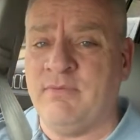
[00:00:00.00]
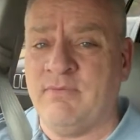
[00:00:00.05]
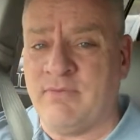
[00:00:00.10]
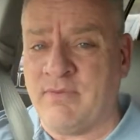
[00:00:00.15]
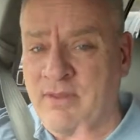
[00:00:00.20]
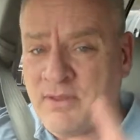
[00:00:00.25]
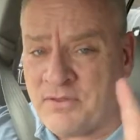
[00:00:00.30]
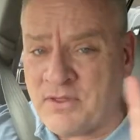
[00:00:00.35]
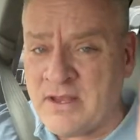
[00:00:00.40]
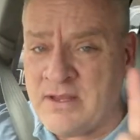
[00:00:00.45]

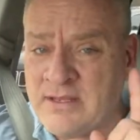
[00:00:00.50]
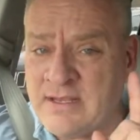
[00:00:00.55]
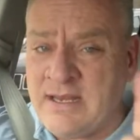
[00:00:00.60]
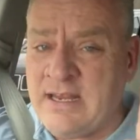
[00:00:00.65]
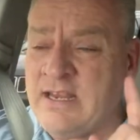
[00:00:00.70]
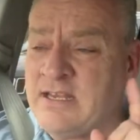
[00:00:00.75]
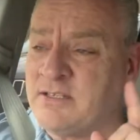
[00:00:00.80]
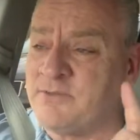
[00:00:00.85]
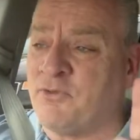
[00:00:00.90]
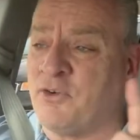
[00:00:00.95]
the thing that
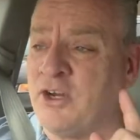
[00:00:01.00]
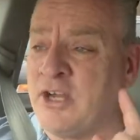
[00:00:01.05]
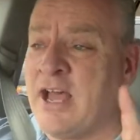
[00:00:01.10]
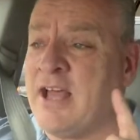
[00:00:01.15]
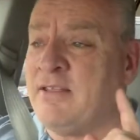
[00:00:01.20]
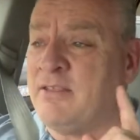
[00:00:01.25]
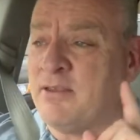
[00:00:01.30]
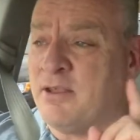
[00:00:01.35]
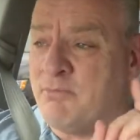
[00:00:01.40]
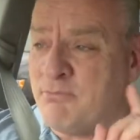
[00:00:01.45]
he has
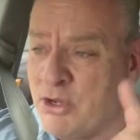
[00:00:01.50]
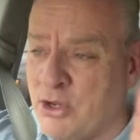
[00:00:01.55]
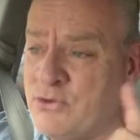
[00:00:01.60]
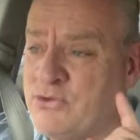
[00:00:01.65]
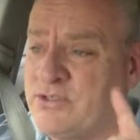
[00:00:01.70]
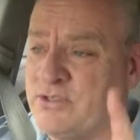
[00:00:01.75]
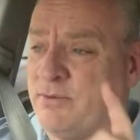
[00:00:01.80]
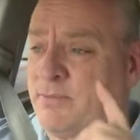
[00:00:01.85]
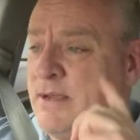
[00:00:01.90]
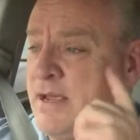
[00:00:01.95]
forgot the
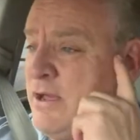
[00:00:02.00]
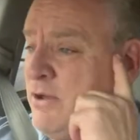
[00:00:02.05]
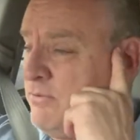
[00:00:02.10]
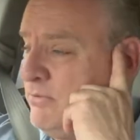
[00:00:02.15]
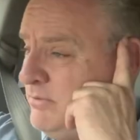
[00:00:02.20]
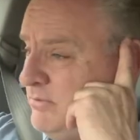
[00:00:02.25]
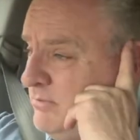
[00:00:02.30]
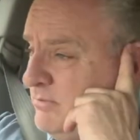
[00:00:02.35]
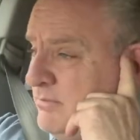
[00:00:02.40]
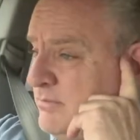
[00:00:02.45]
most about,
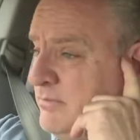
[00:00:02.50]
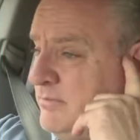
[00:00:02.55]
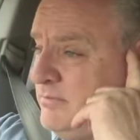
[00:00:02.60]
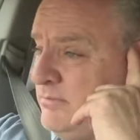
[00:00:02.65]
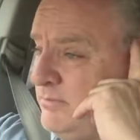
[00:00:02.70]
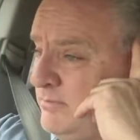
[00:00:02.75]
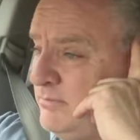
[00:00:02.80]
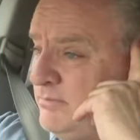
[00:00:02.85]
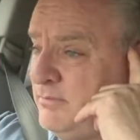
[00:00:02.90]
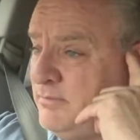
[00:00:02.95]

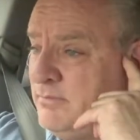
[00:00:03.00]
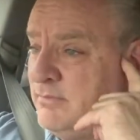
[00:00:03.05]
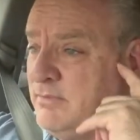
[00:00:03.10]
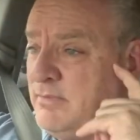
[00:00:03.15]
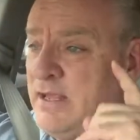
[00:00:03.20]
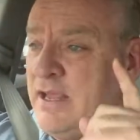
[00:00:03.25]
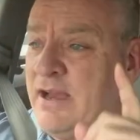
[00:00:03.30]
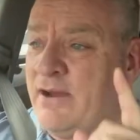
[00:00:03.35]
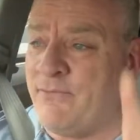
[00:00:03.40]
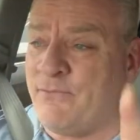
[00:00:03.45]

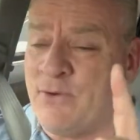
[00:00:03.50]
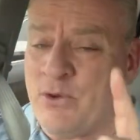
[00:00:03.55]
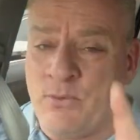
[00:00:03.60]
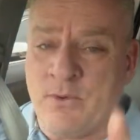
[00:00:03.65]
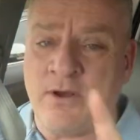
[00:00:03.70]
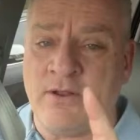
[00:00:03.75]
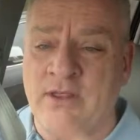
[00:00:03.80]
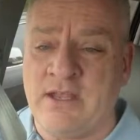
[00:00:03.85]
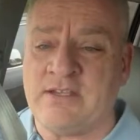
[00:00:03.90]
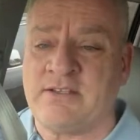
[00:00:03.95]
every
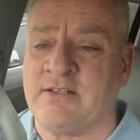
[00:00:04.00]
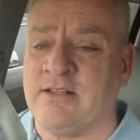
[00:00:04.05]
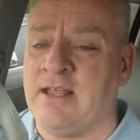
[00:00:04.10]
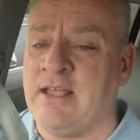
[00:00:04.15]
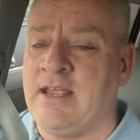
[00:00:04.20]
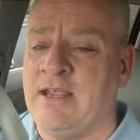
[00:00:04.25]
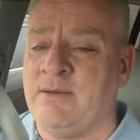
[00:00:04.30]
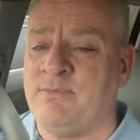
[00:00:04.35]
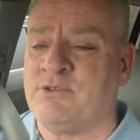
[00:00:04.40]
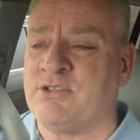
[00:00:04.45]
one of these
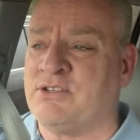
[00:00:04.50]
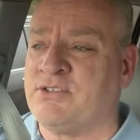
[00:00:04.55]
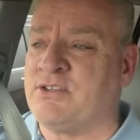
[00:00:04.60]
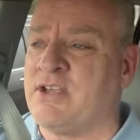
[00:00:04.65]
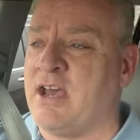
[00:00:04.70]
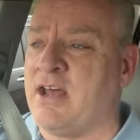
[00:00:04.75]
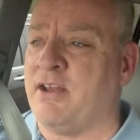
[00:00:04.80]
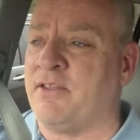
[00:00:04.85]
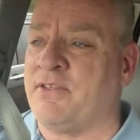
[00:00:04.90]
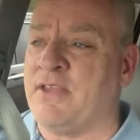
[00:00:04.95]
claims has
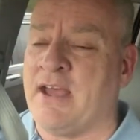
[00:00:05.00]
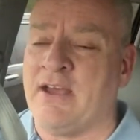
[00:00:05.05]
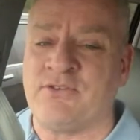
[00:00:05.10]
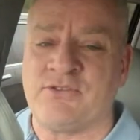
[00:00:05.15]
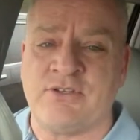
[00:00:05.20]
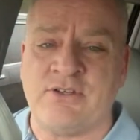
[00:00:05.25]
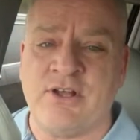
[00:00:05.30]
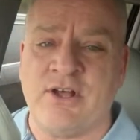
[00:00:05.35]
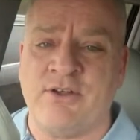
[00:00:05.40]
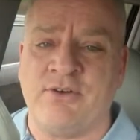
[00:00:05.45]
got a
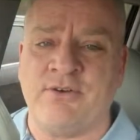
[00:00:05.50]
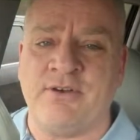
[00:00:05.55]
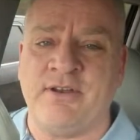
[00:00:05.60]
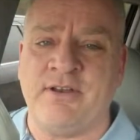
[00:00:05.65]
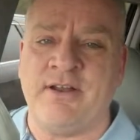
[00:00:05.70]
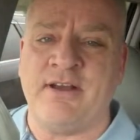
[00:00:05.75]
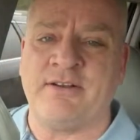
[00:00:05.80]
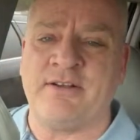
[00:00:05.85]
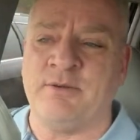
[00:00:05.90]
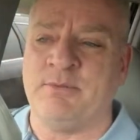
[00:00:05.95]
$1,000
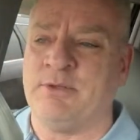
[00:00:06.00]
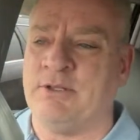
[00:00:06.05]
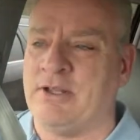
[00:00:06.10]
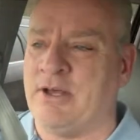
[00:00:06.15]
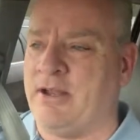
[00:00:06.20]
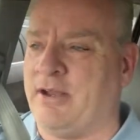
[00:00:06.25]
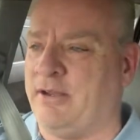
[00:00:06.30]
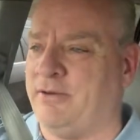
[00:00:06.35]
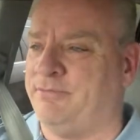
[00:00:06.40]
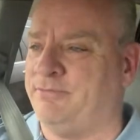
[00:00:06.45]
deductible
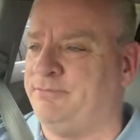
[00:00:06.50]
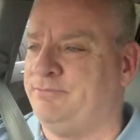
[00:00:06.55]
on it.